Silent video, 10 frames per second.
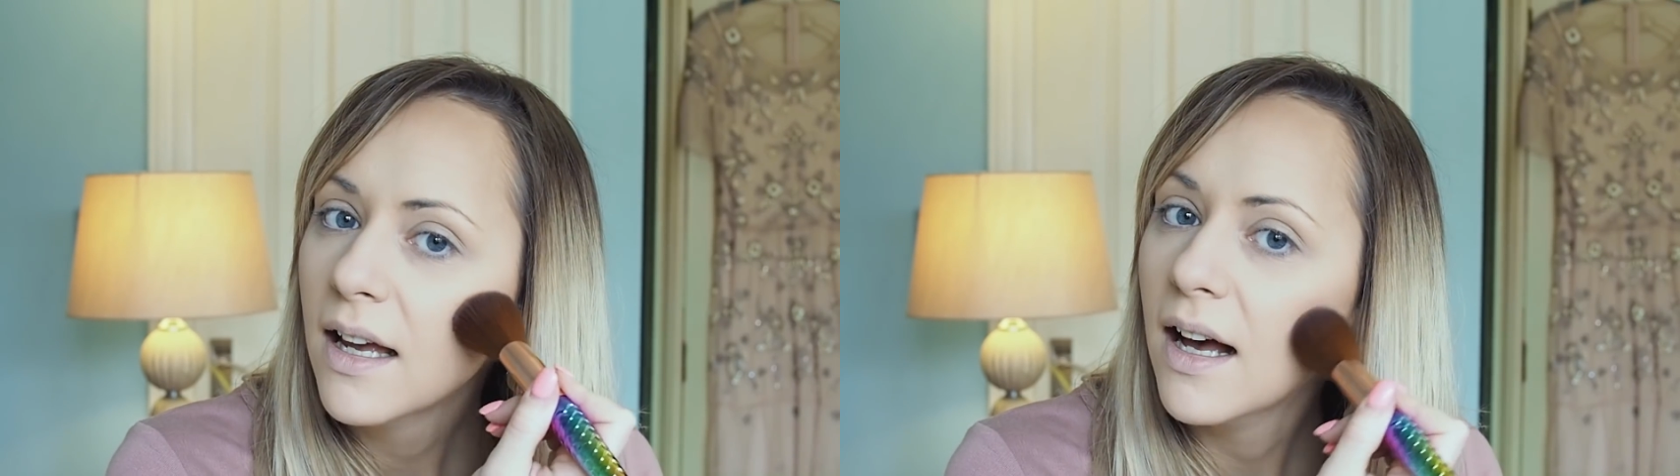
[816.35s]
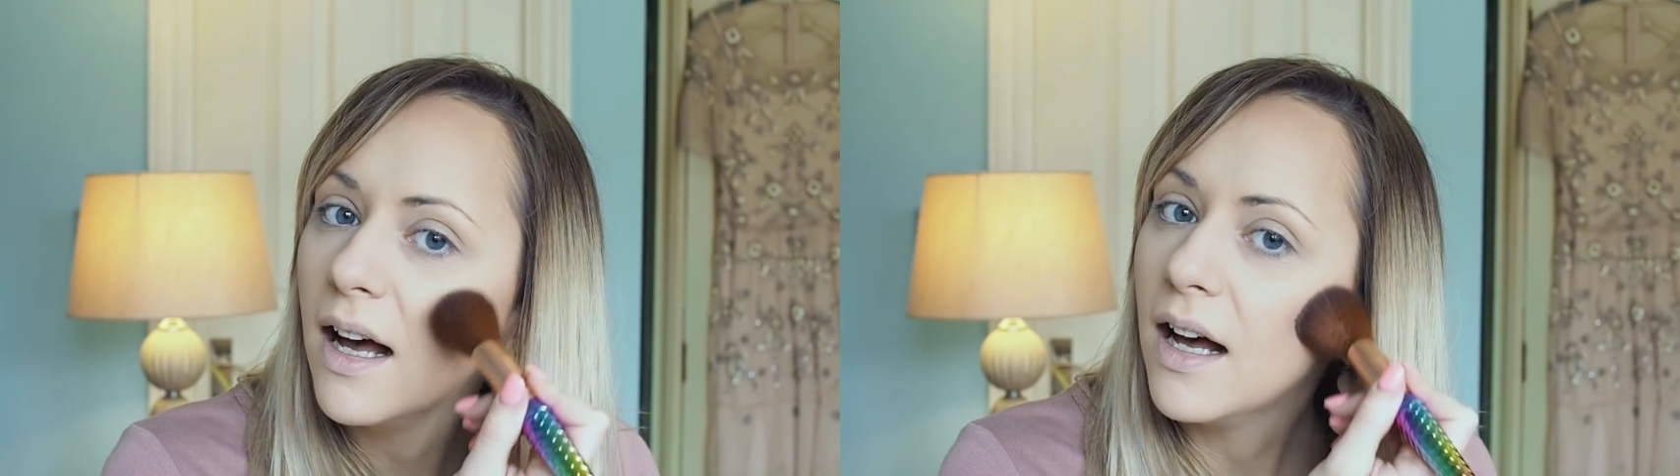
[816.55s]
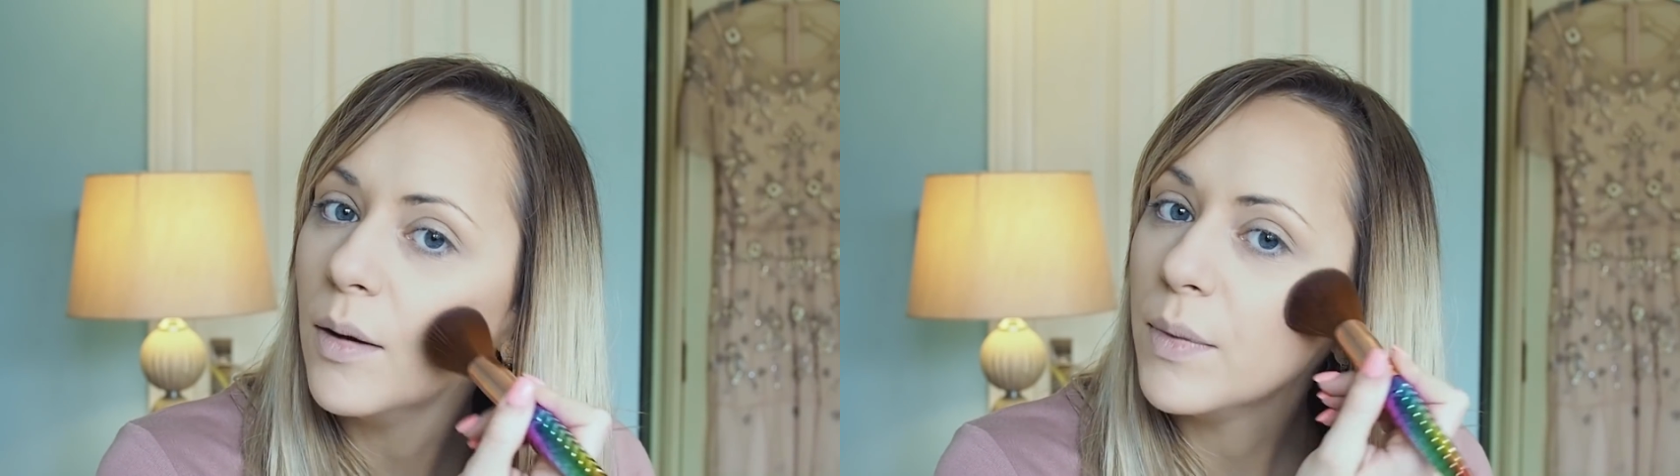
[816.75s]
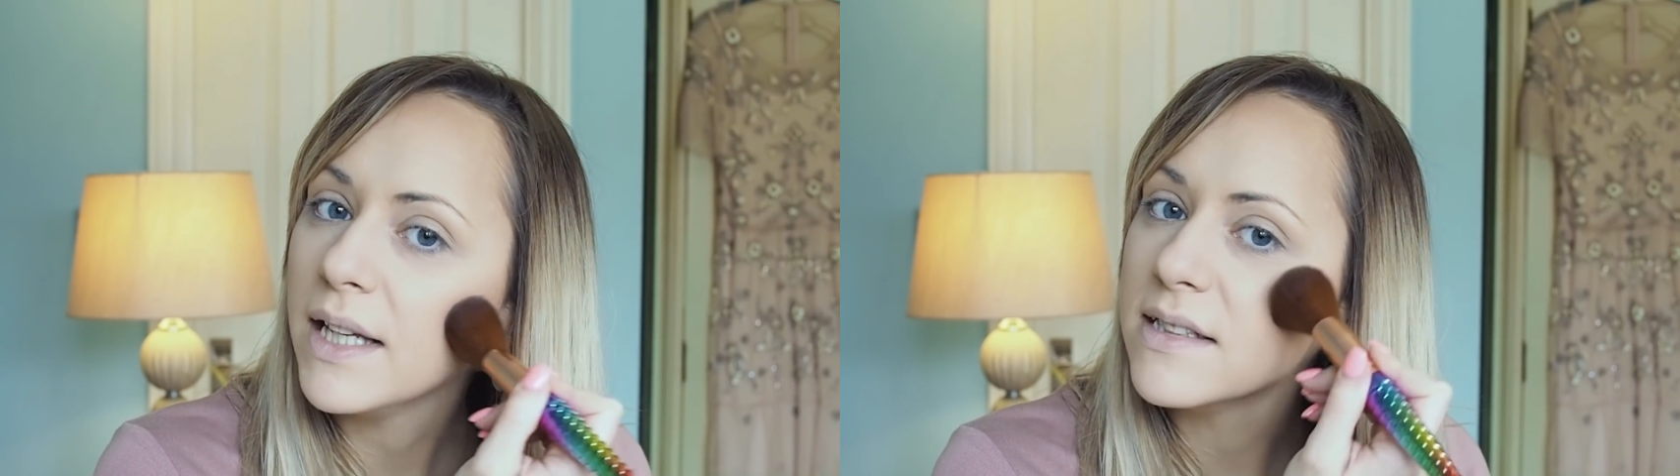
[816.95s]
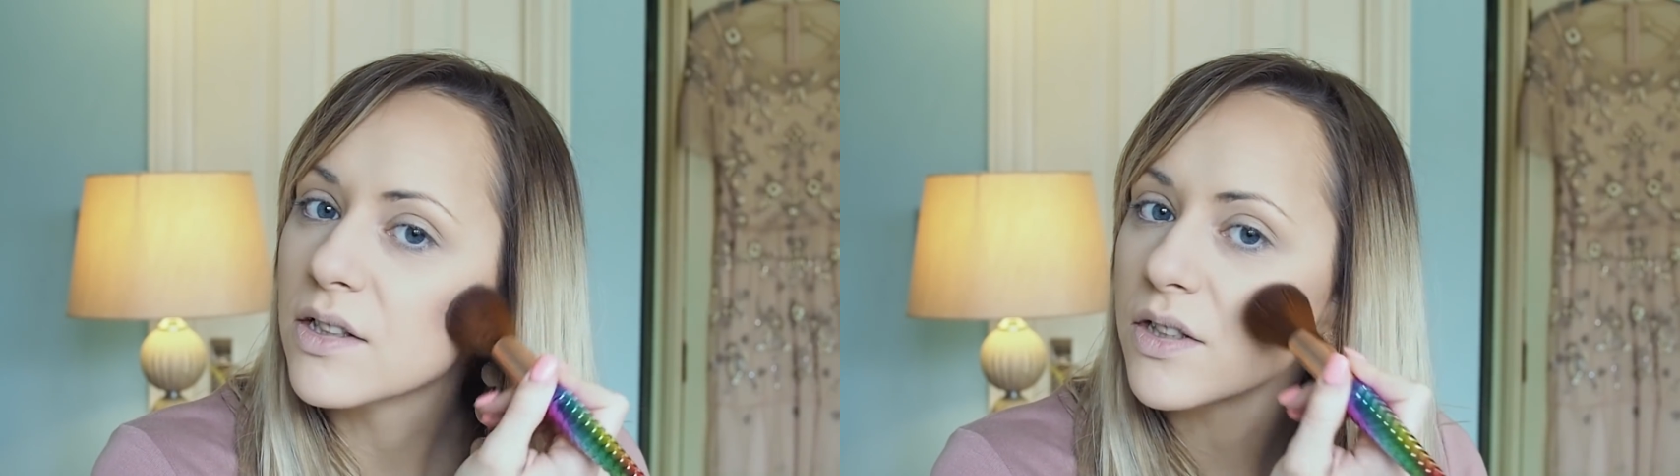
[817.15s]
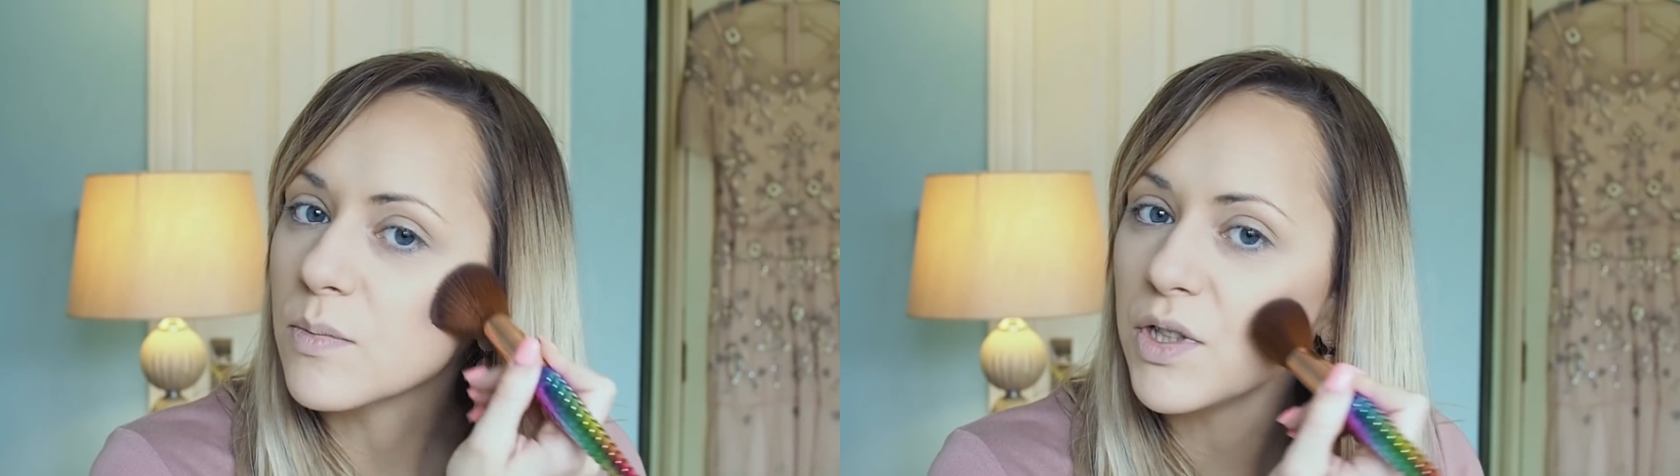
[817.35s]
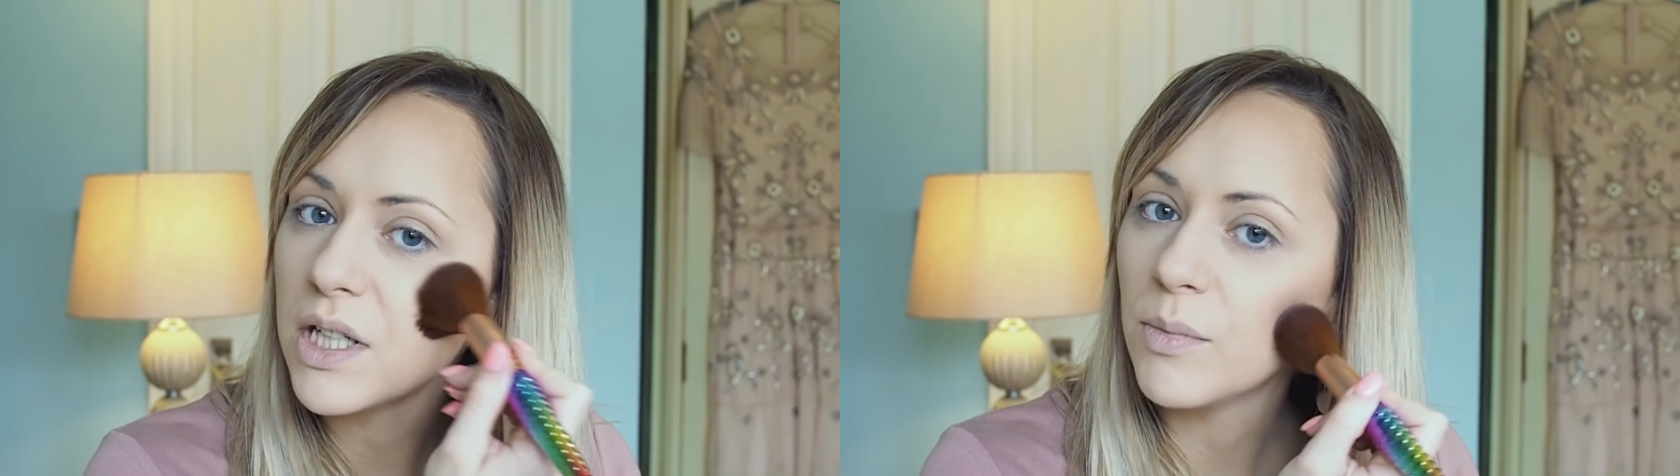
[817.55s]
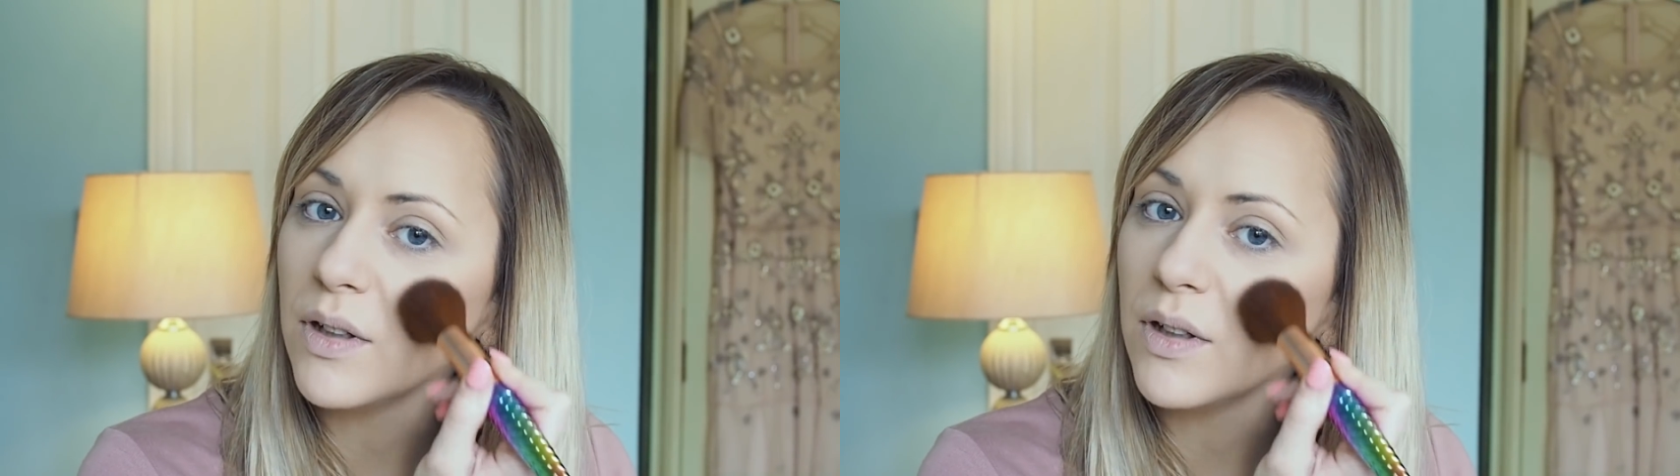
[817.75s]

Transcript: It's got some shimmer